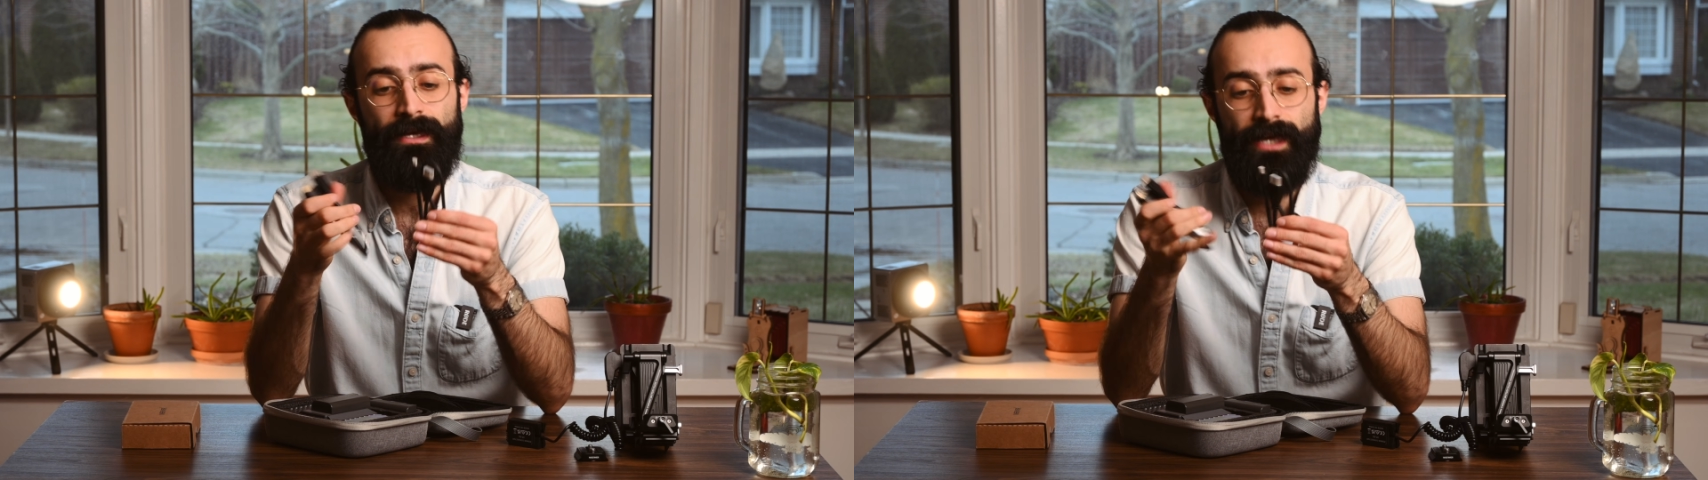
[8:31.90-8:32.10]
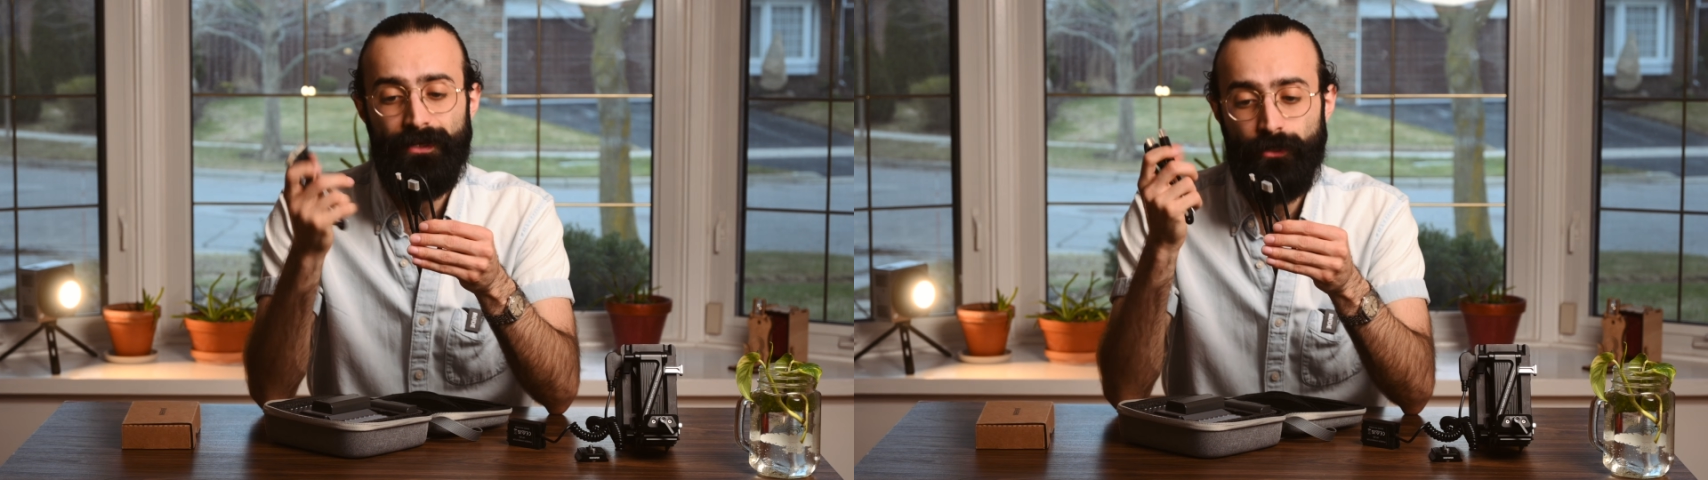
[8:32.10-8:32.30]

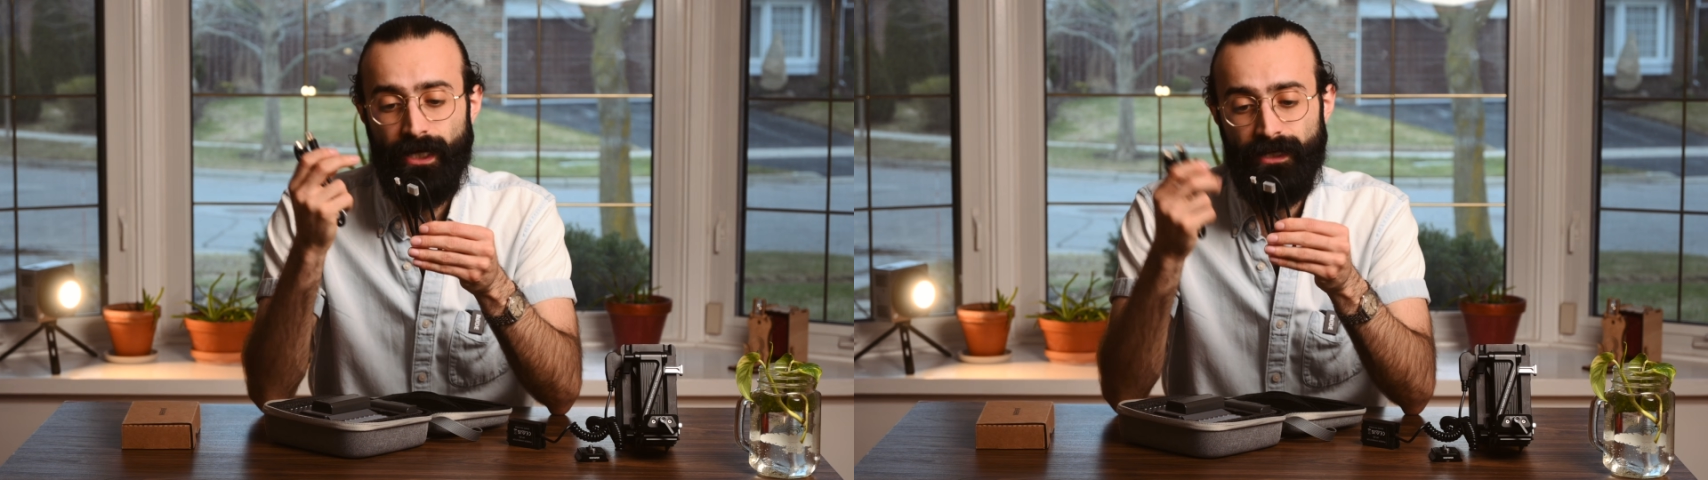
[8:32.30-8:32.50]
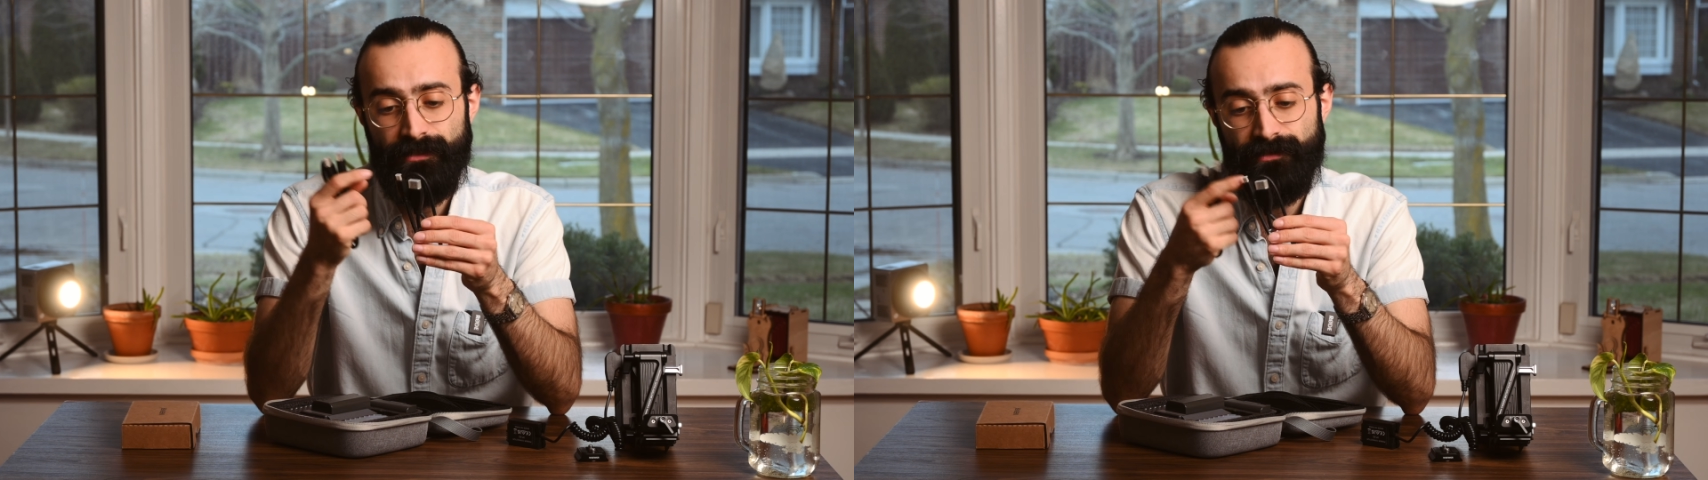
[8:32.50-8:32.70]
and then you
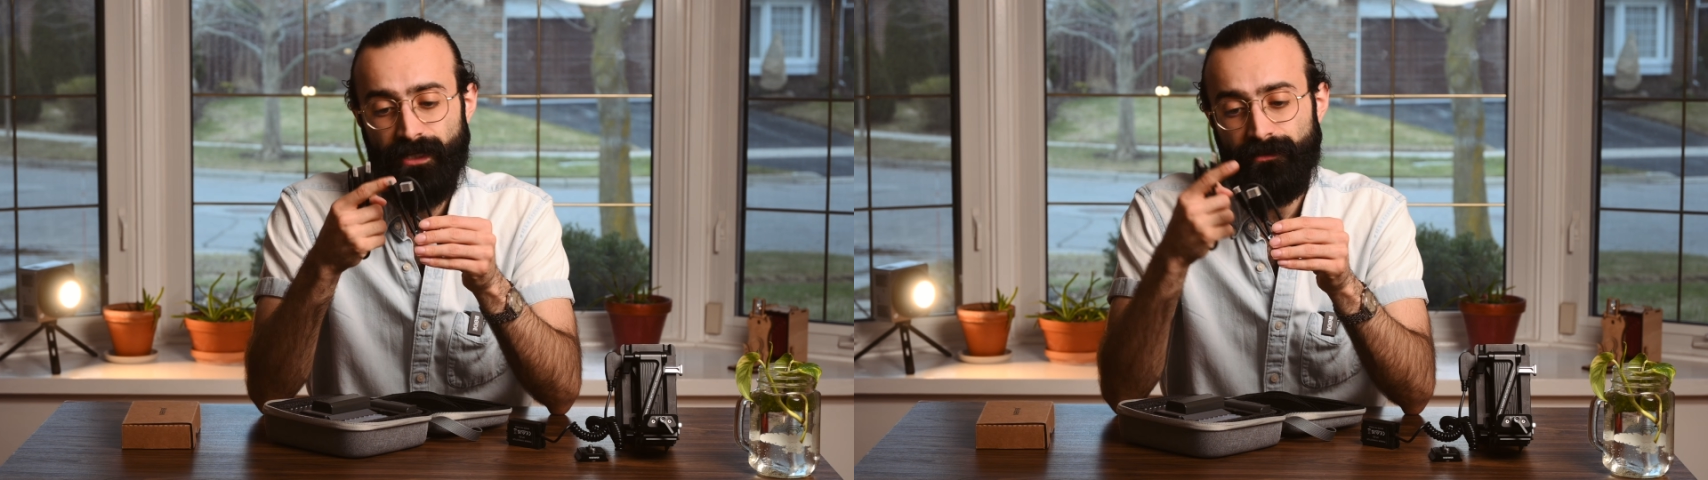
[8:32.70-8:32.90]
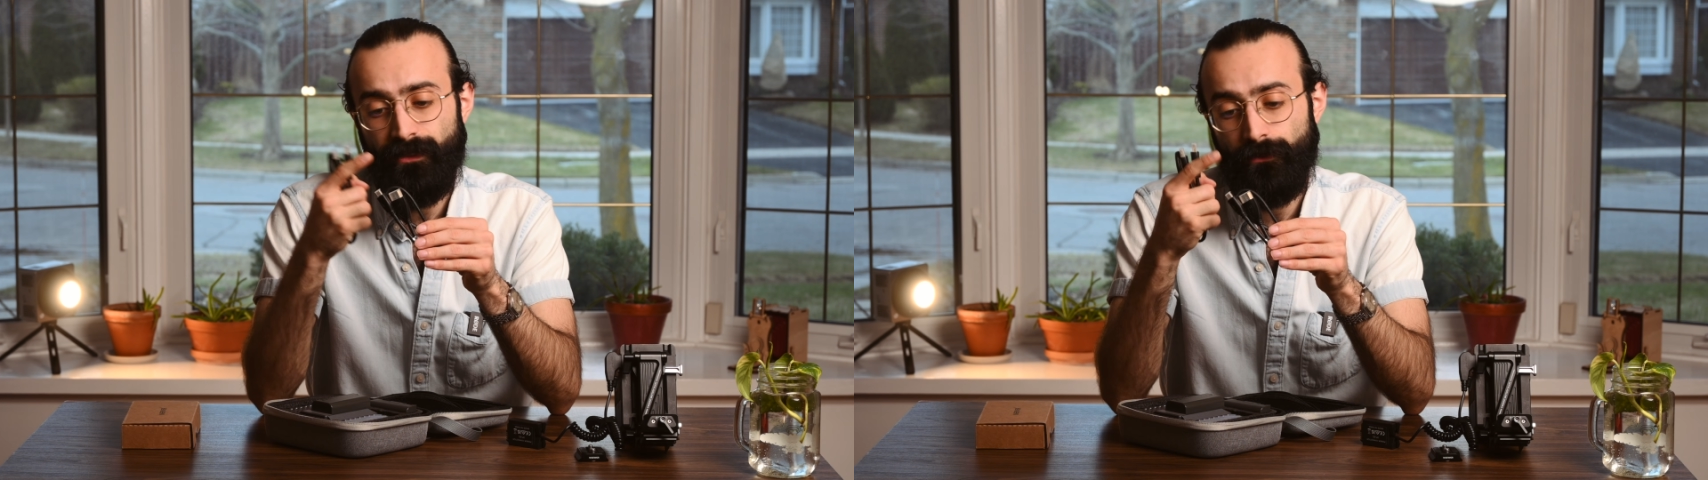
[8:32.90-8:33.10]
get a
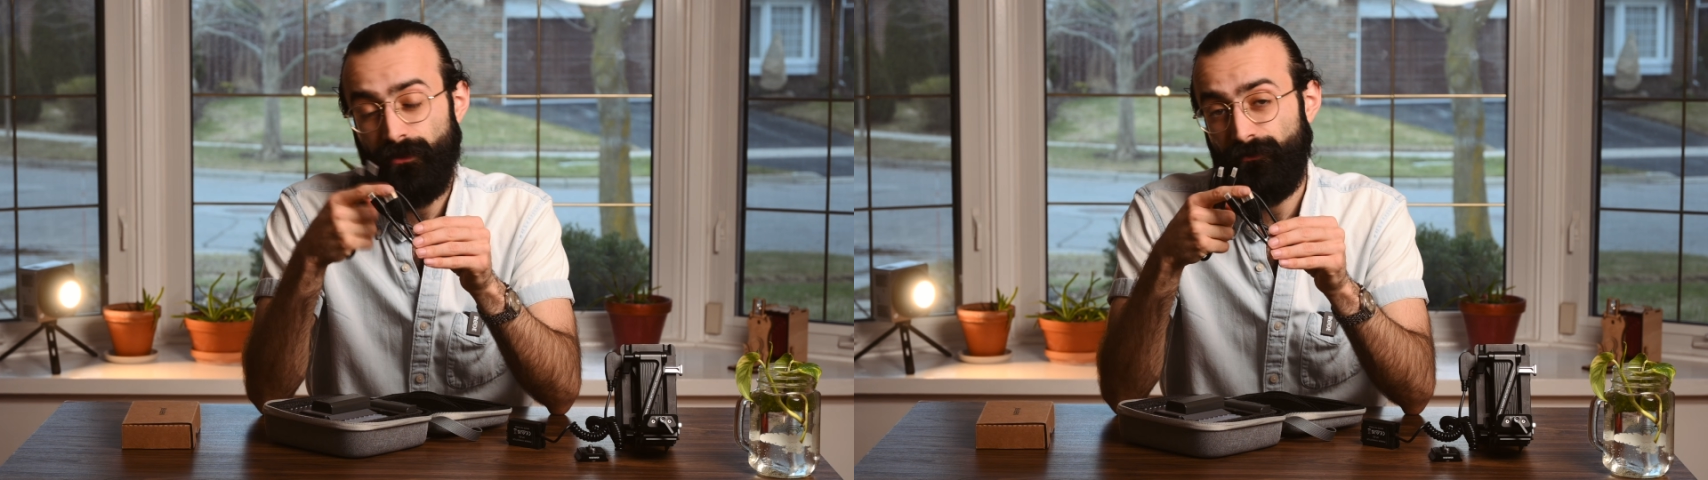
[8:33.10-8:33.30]
secondary